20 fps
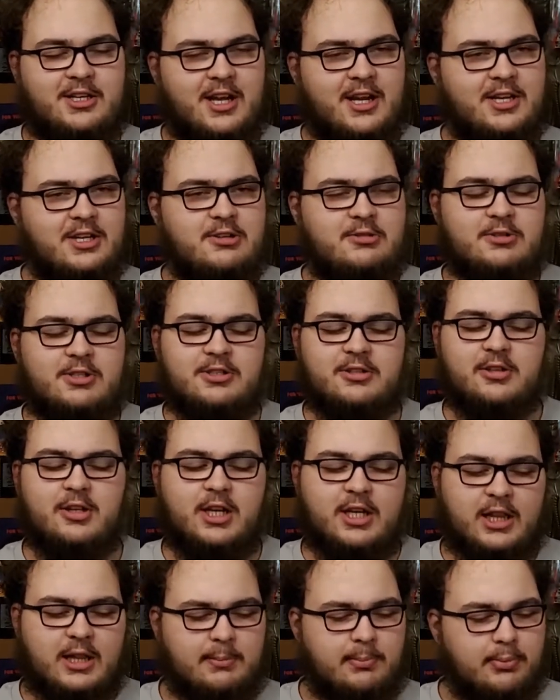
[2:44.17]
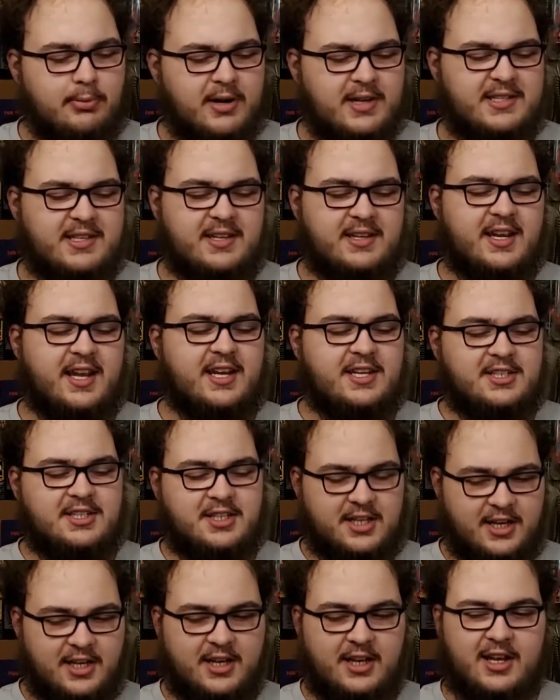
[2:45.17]
and you just look at the
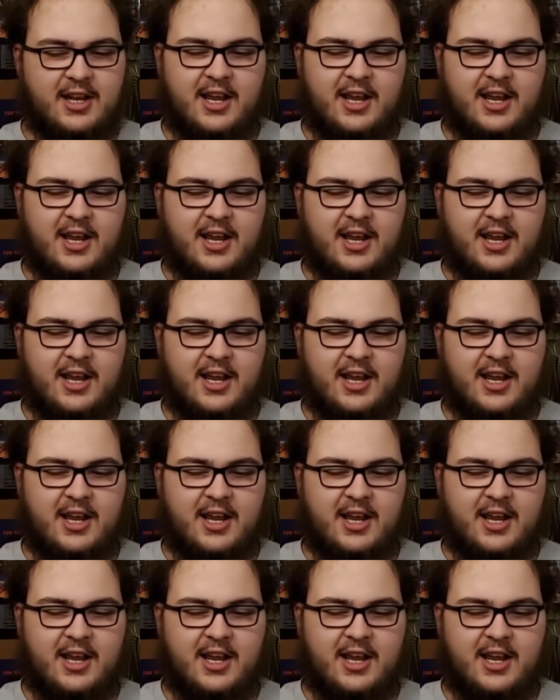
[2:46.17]
presentation,